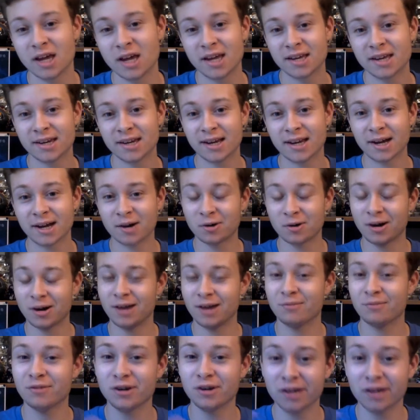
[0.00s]
Now,
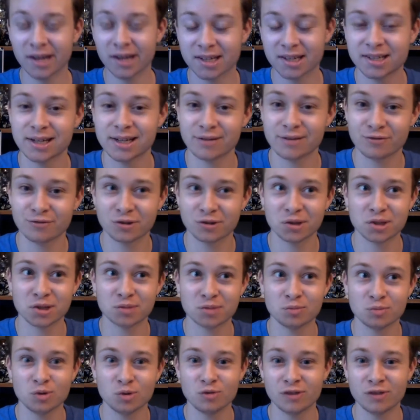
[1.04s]
I'm really excited for this
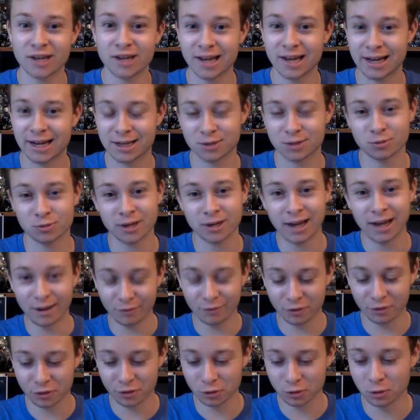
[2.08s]
movie as we have
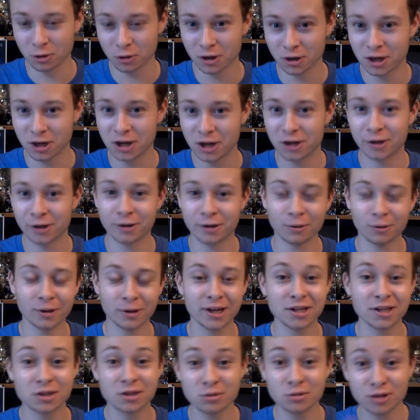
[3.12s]
Thor going
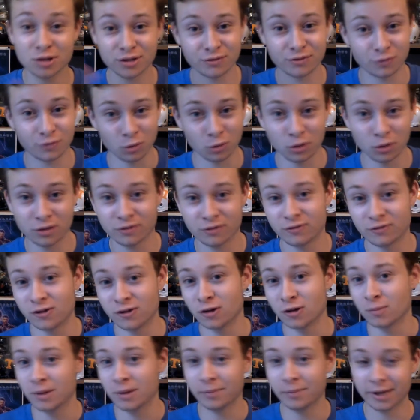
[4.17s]
into his 4th
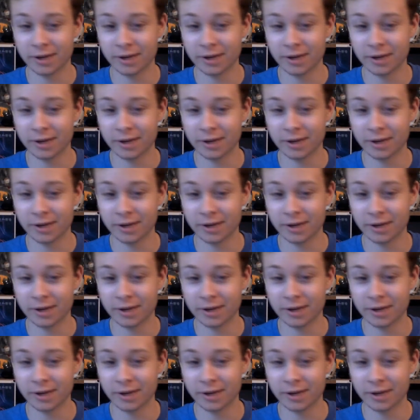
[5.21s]
film.